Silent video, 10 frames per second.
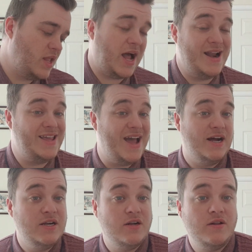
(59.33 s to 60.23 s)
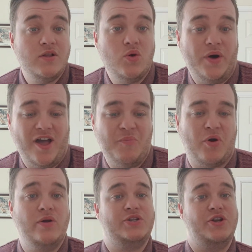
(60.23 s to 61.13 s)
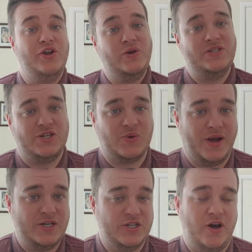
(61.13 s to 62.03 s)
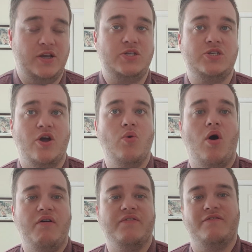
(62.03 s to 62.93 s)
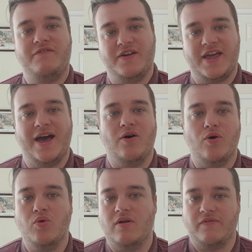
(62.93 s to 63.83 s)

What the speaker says: And yet, when I approach a new situation, I so often forget all of